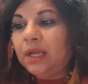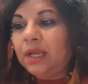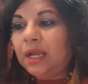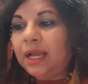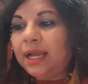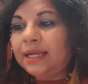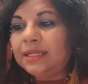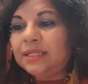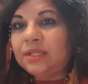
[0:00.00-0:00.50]

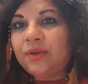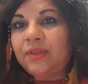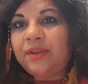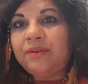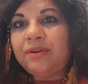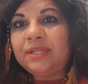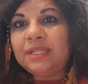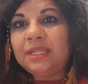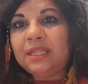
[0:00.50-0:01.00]
And so
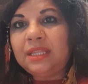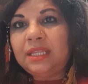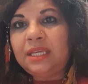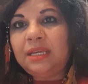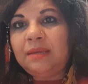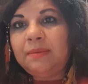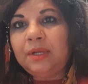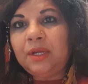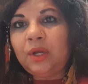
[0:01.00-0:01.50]
there is a
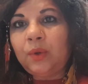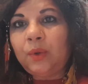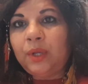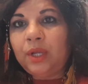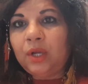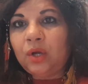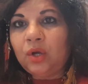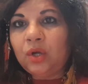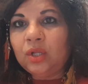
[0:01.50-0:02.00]
theme
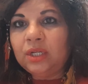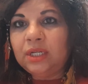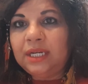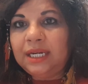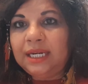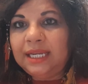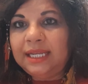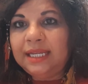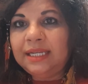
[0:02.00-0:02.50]
going
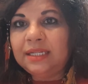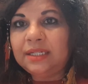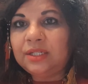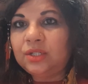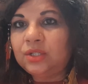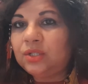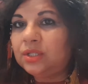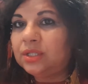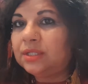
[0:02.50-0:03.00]
on
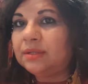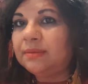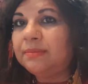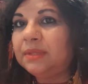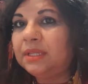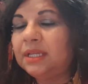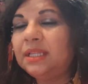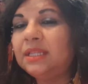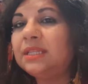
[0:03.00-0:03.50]
linked to
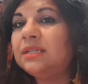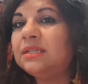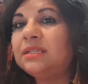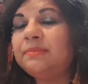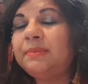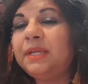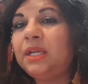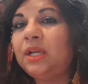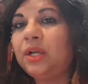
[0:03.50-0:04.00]
something that's
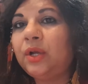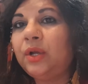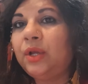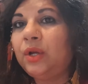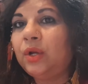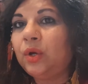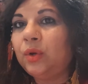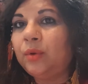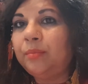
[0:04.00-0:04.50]
been
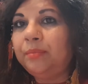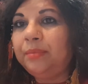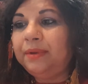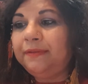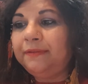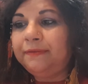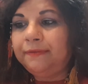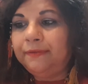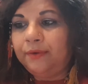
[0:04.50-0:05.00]
going on
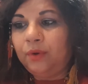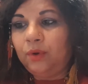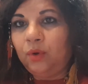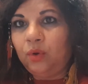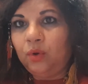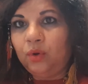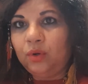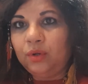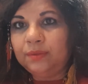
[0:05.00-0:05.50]

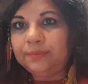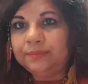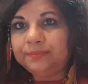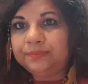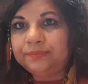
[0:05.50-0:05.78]
before.